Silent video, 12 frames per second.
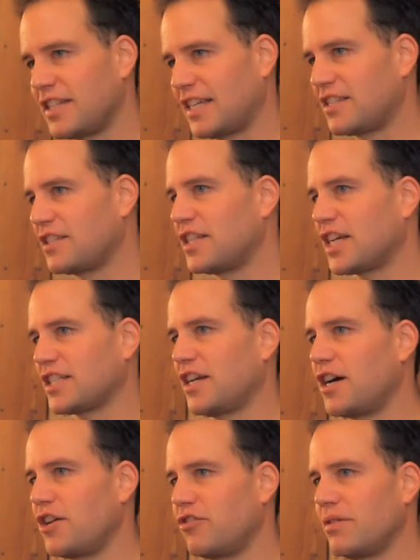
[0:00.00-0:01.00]
a
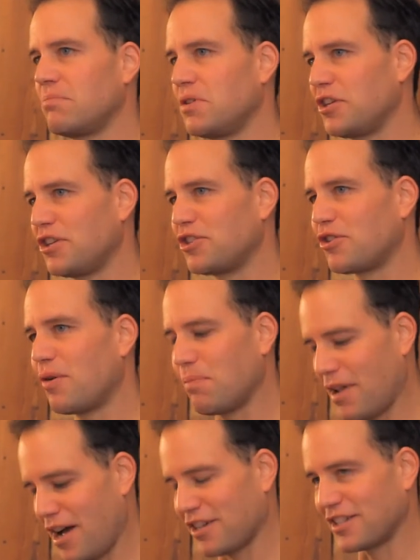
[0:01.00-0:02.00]
600 million-year-old
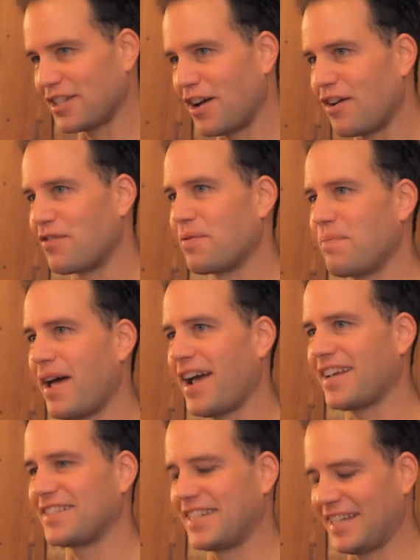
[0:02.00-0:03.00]
block of salt from
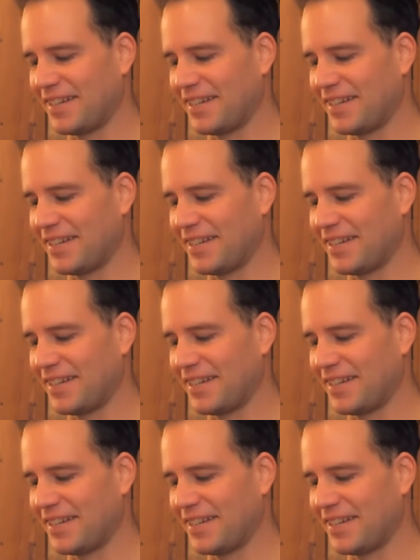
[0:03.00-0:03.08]
Pakistan.